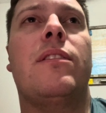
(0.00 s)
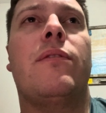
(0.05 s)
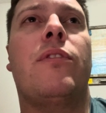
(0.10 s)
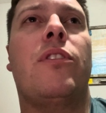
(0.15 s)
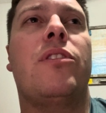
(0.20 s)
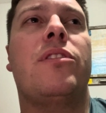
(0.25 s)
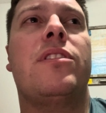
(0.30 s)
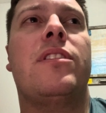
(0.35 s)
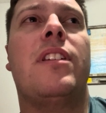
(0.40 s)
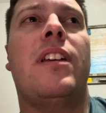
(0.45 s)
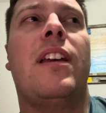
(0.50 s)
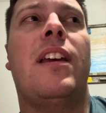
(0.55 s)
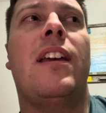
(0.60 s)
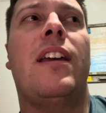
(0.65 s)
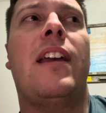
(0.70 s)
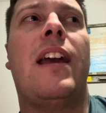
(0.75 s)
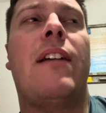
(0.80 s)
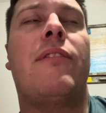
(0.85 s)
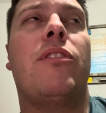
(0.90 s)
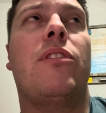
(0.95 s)

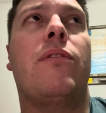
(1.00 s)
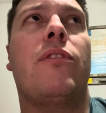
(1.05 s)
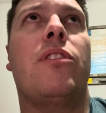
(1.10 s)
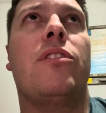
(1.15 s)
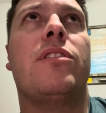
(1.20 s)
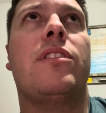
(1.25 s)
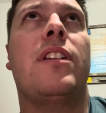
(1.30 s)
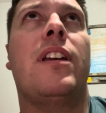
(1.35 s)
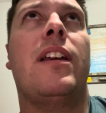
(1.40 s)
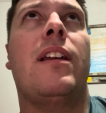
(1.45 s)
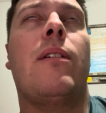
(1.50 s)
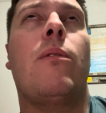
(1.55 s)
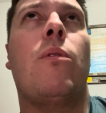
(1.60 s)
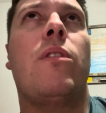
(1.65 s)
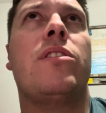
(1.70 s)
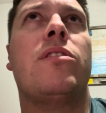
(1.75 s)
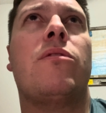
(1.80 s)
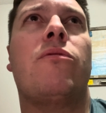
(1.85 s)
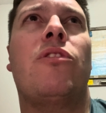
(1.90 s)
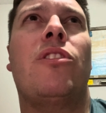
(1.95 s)
After the first day, I
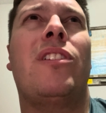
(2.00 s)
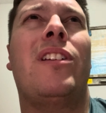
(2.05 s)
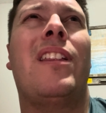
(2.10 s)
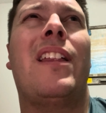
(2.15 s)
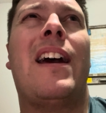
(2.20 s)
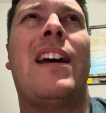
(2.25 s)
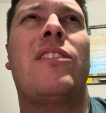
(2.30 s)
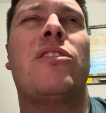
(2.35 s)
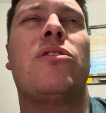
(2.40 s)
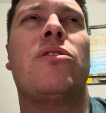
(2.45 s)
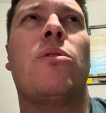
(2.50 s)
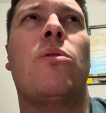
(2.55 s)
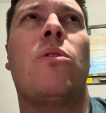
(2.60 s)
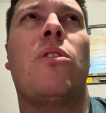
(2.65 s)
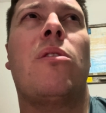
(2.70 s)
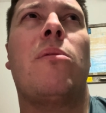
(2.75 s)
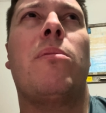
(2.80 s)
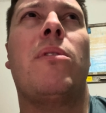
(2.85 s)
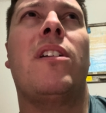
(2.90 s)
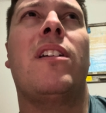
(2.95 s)
wasn't really that
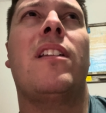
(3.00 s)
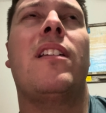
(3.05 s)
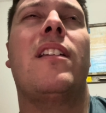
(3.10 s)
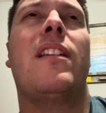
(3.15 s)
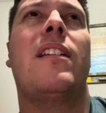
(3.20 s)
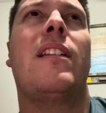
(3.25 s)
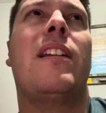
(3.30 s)
sore, but